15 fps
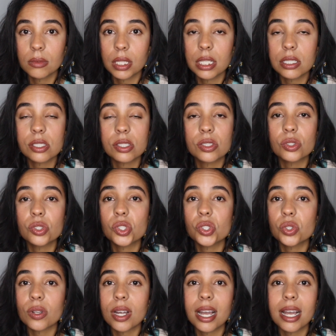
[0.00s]
is to
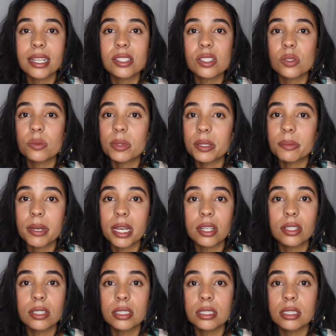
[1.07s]
try to be
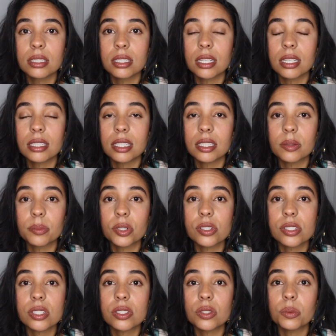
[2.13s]
better than the
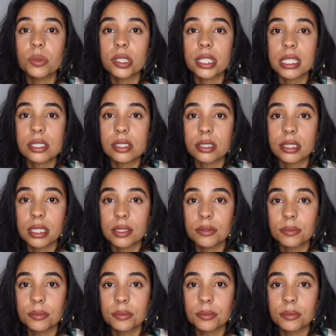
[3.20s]
person you were yesterday.